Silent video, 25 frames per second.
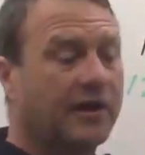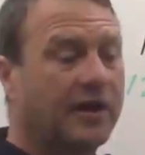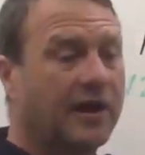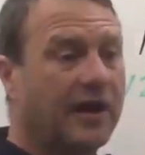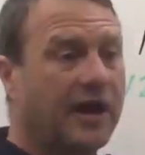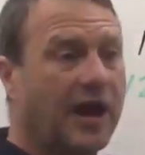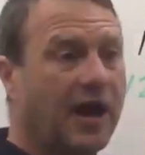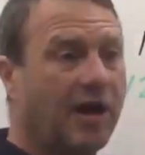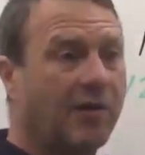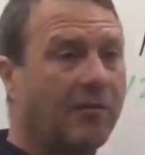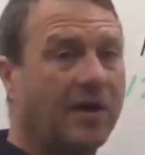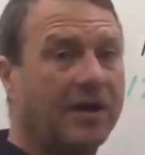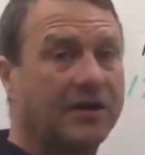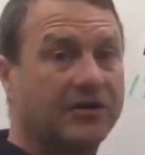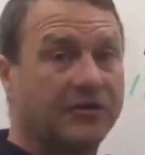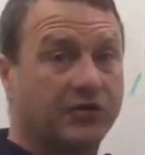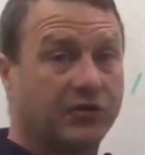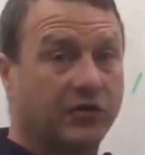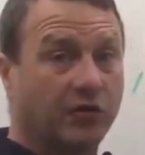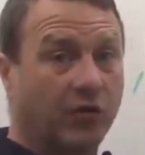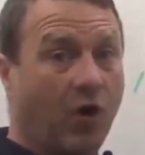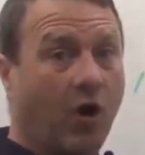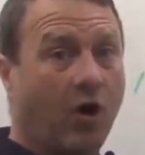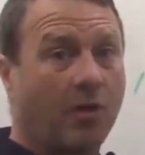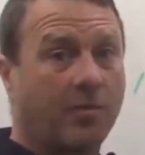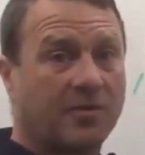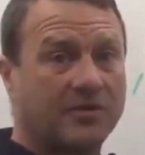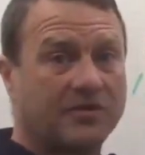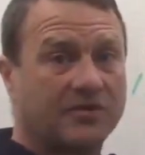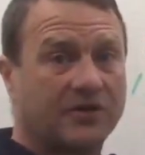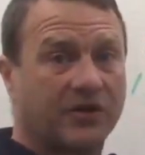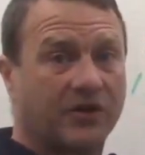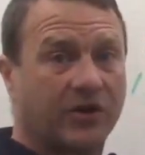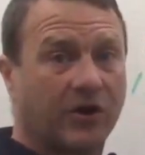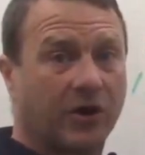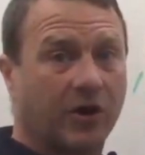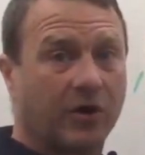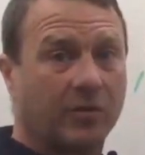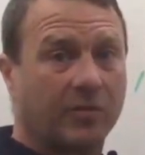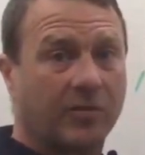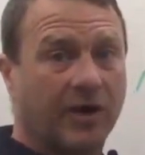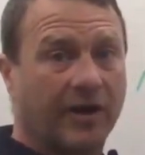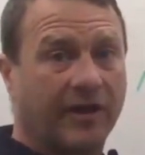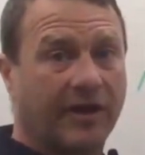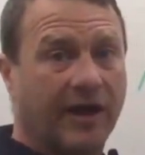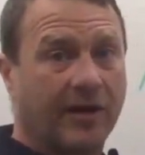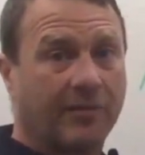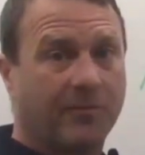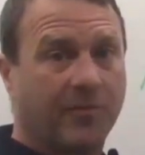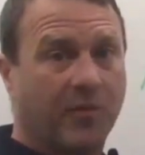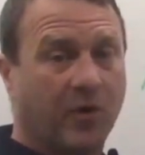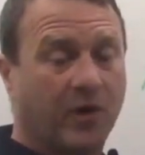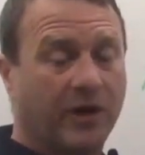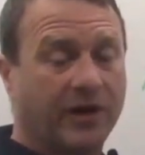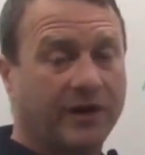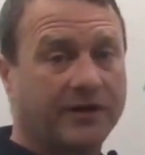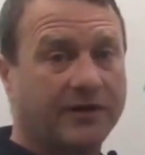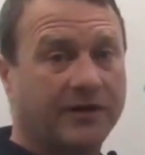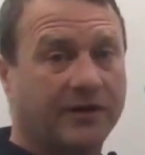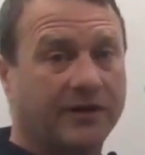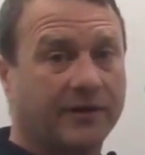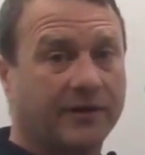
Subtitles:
how much drop has occurred by that point,